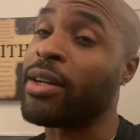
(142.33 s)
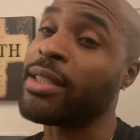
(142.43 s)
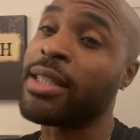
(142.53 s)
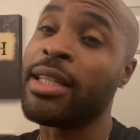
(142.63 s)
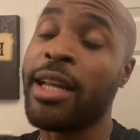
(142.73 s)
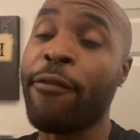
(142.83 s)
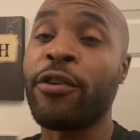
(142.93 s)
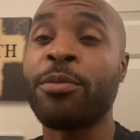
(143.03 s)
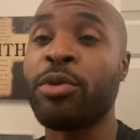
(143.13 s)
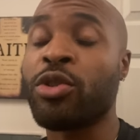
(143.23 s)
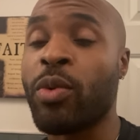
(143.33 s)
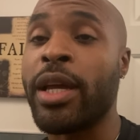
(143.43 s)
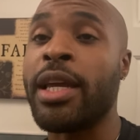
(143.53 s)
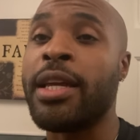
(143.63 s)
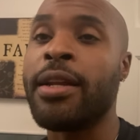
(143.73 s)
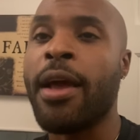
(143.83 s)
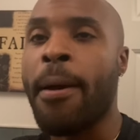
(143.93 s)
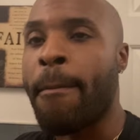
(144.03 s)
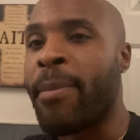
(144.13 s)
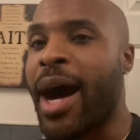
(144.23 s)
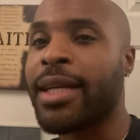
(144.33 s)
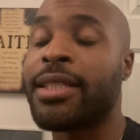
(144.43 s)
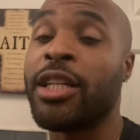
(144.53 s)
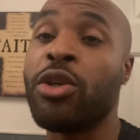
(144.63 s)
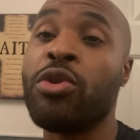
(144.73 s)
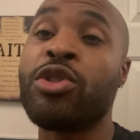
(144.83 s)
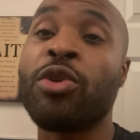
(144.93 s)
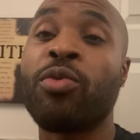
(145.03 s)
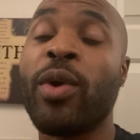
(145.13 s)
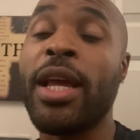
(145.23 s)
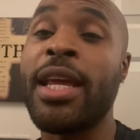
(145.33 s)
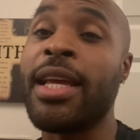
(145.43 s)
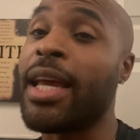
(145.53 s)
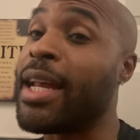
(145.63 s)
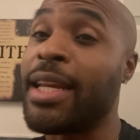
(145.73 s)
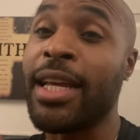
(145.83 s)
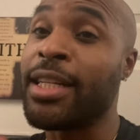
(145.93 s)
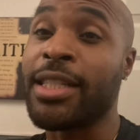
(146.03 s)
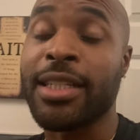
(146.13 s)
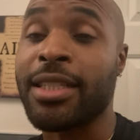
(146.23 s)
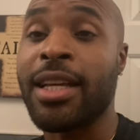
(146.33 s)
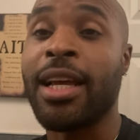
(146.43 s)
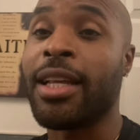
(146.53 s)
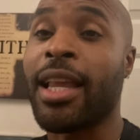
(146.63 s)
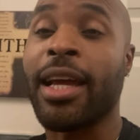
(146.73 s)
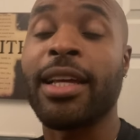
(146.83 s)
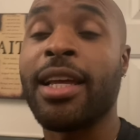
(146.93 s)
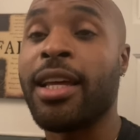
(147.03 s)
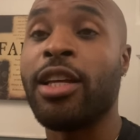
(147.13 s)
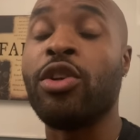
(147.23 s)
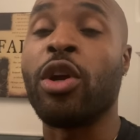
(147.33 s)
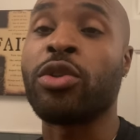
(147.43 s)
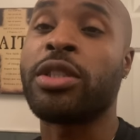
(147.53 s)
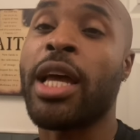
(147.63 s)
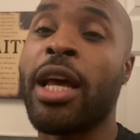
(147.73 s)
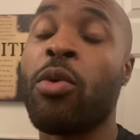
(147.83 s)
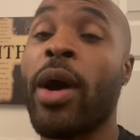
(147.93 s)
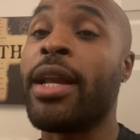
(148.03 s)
And it's a difference between boxing using the ring and then just, like, you know, staying away.